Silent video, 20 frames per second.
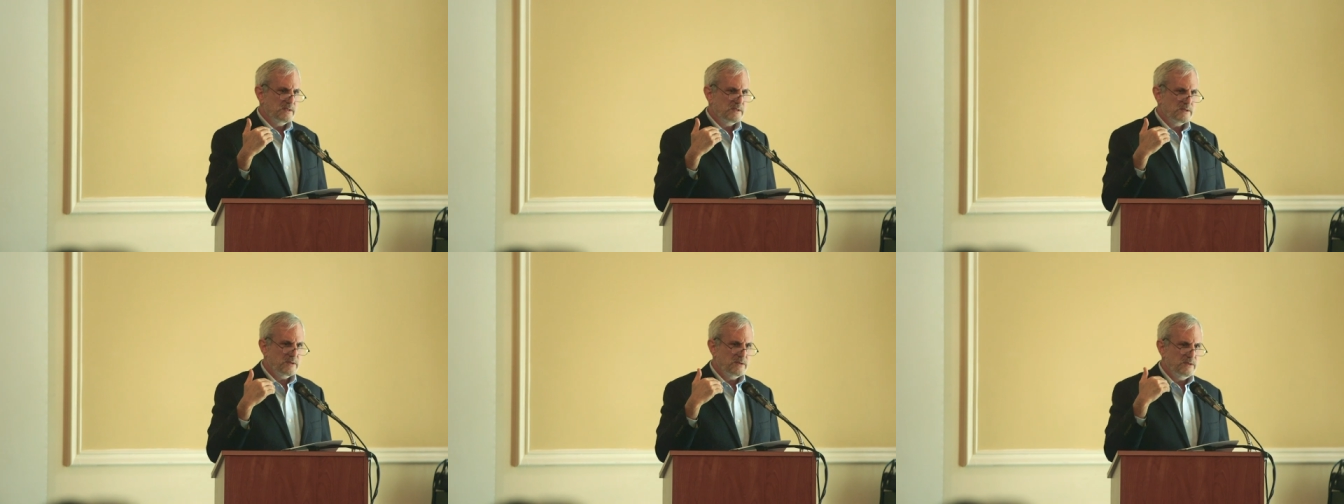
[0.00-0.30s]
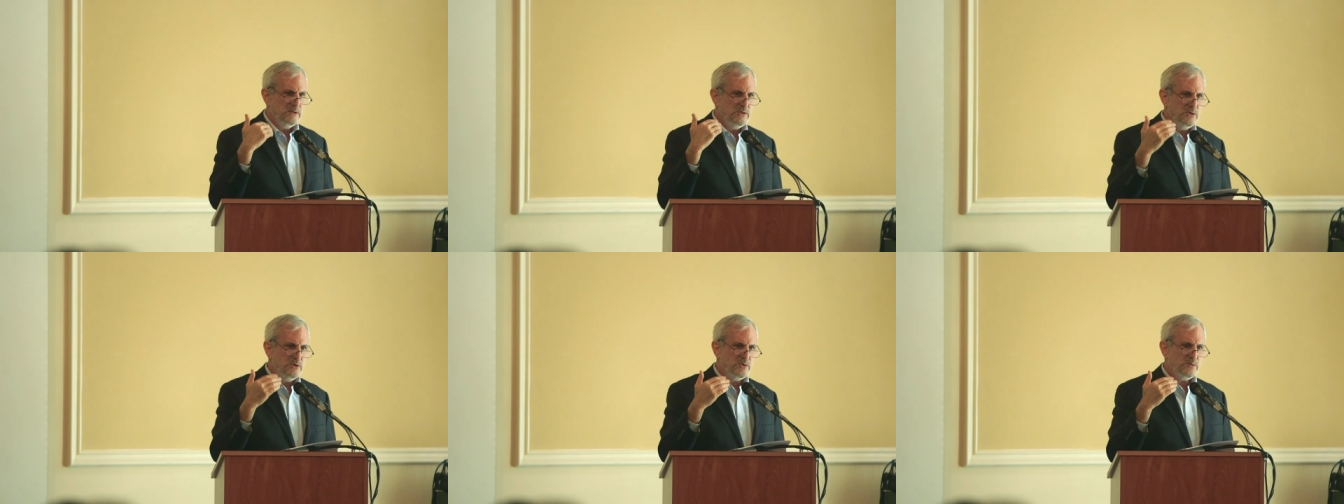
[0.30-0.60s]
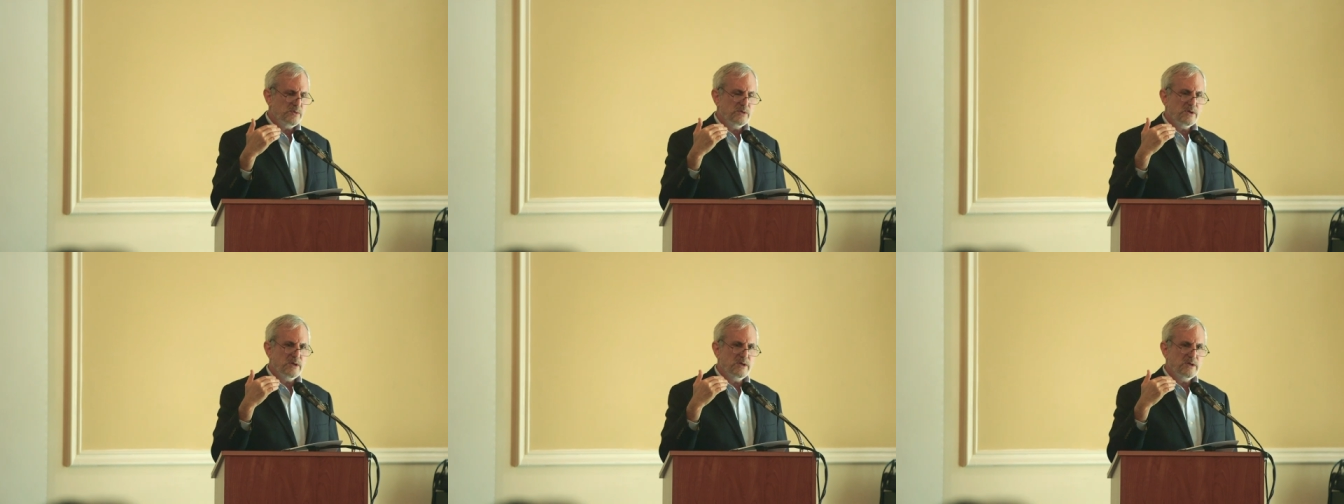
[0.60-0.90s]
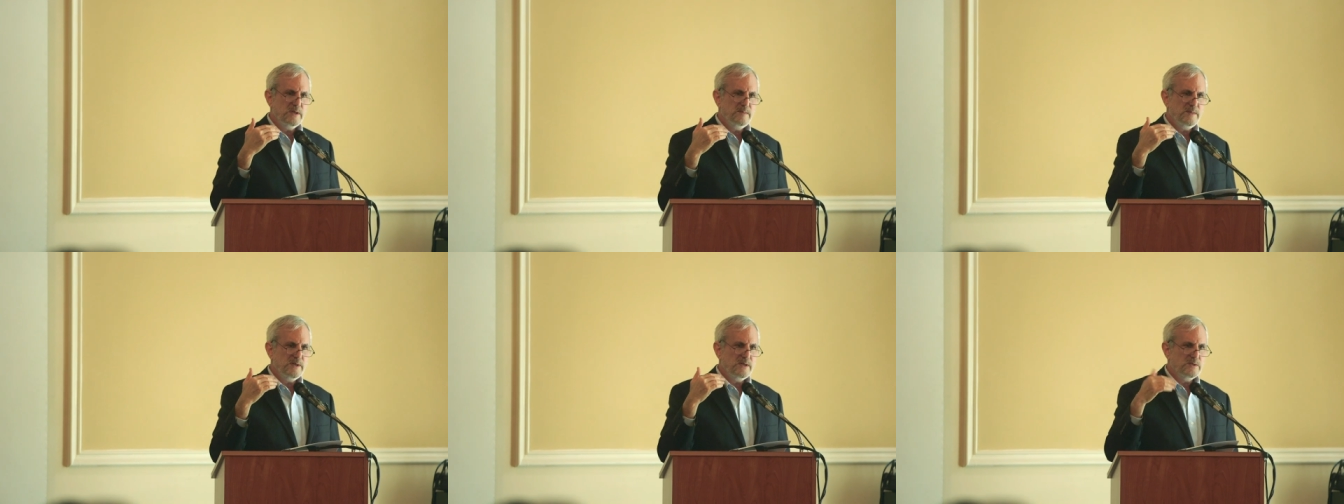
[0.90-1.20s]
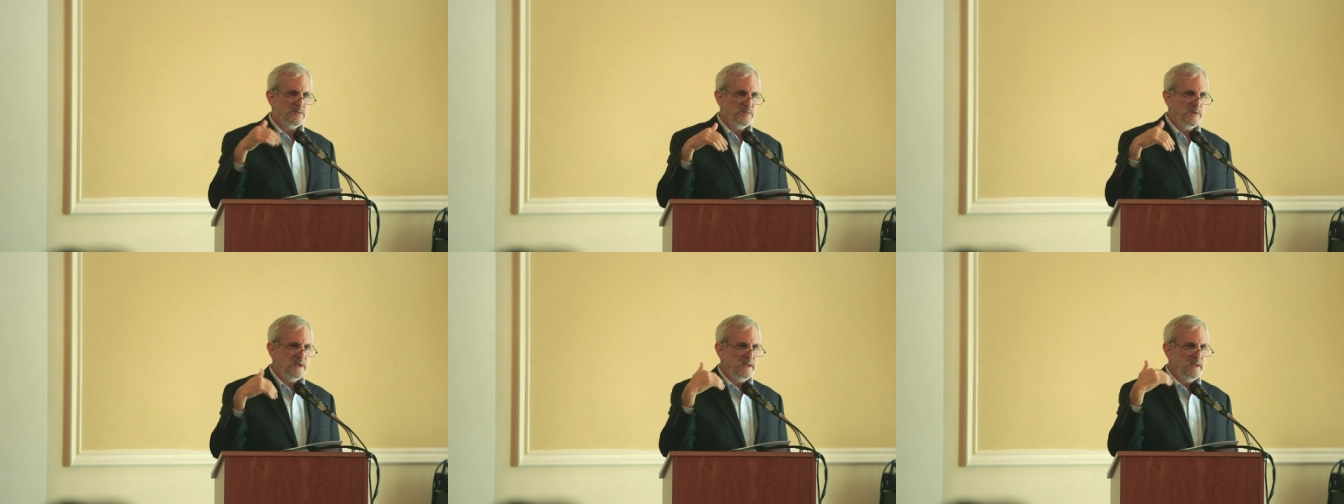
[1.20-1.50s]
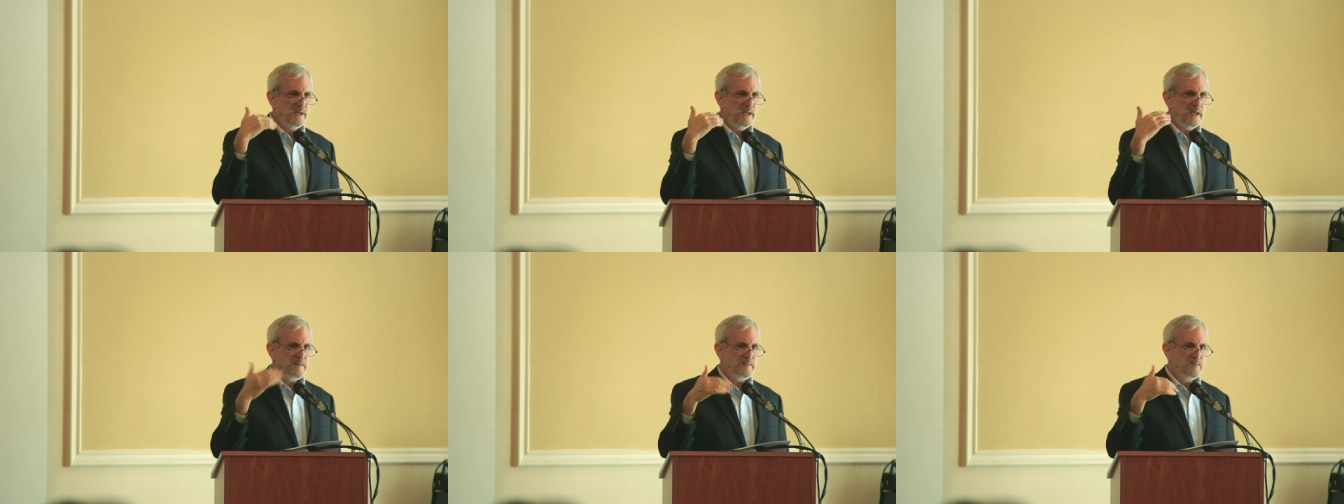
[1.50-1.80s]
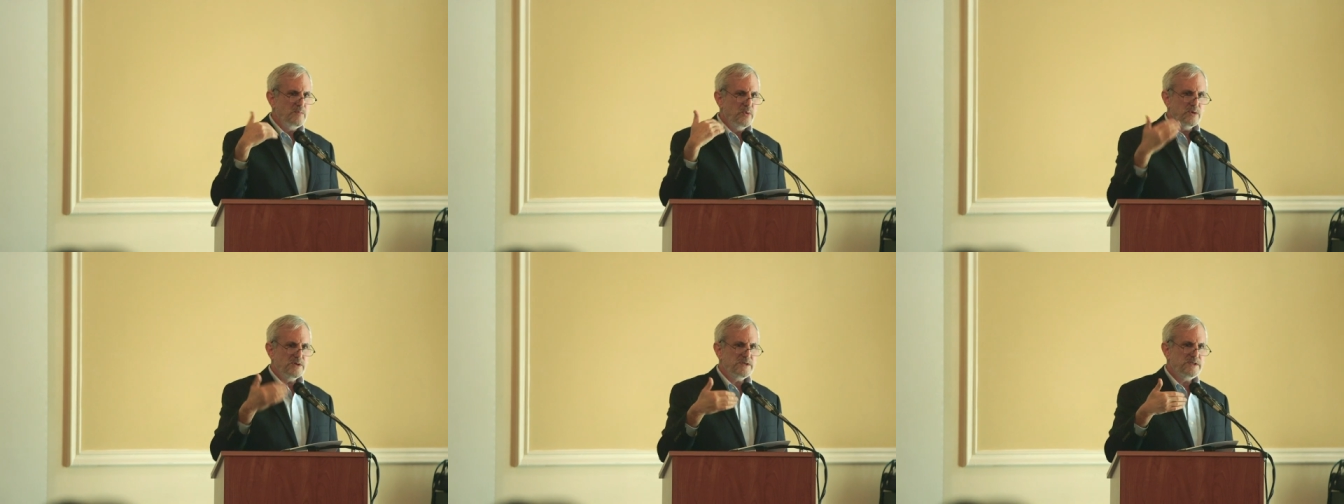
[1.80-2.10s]
So the usual argument is we can get
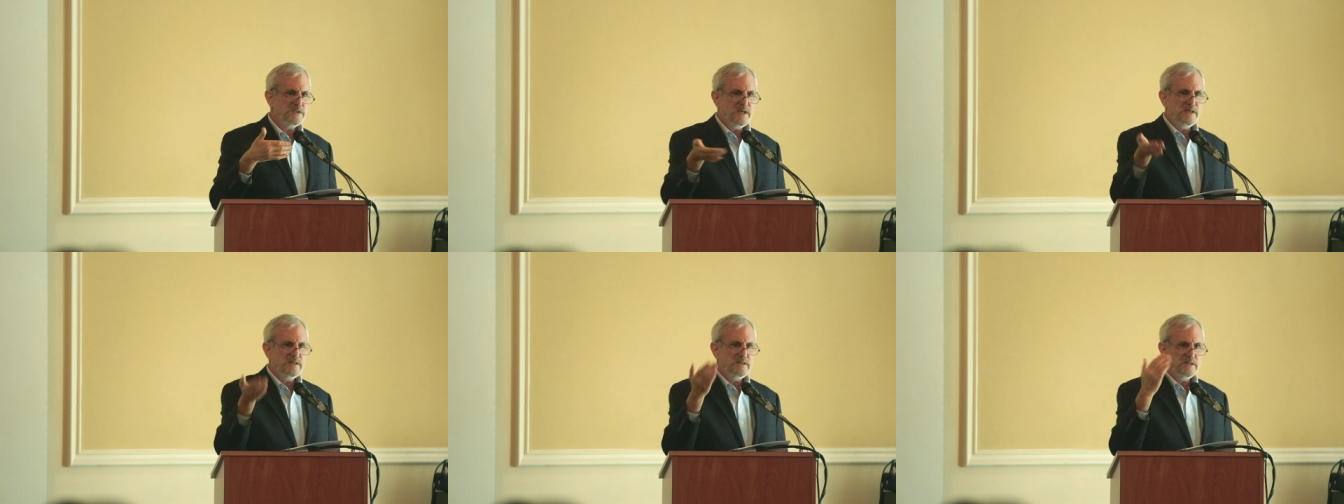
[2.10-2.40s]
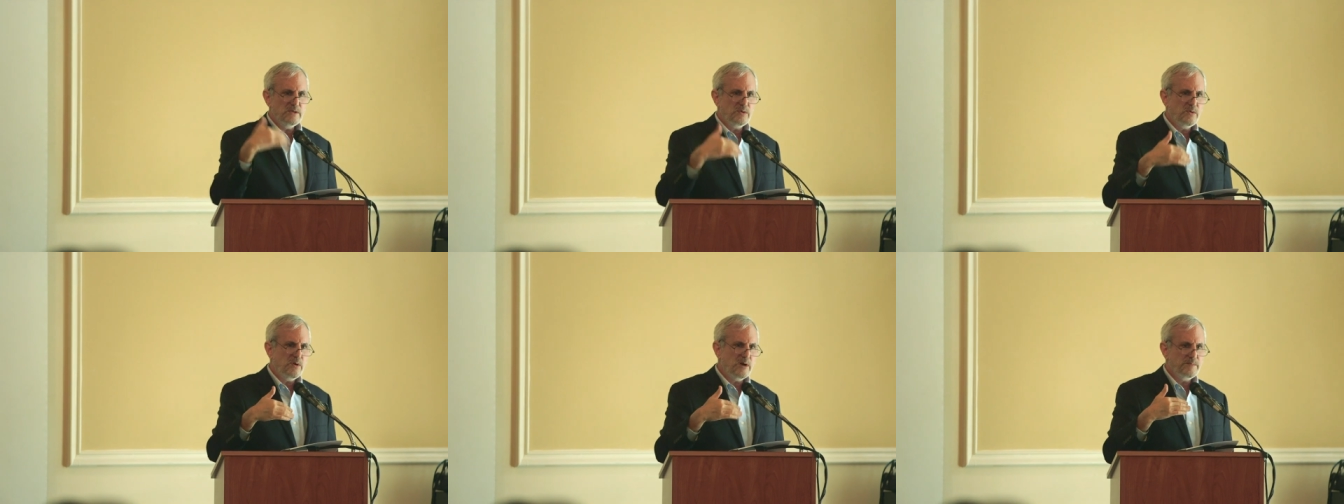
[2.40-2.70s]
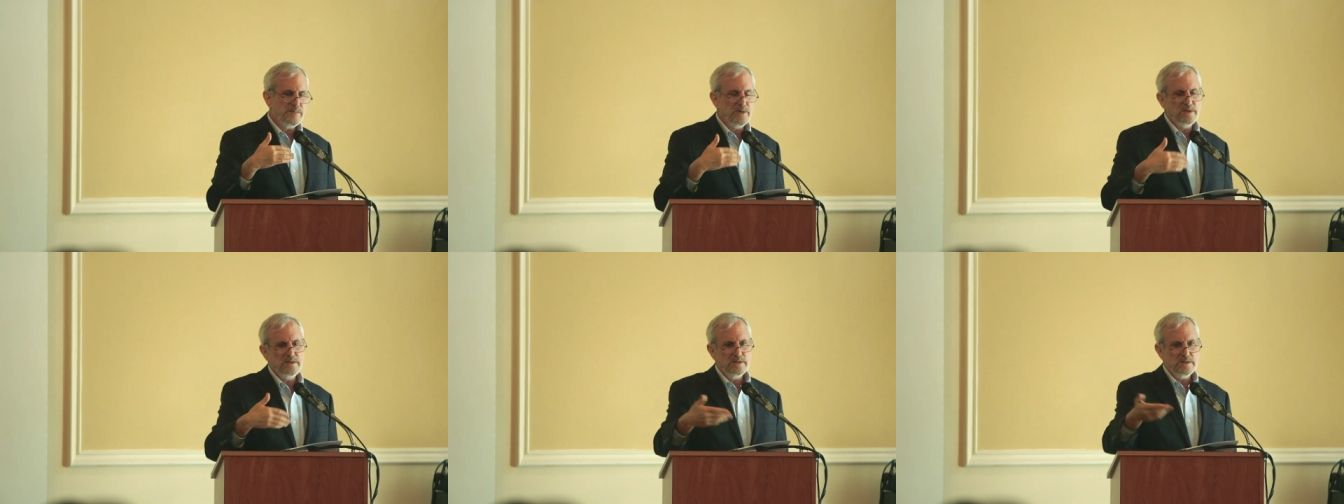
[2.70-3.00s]
more states to cooperate.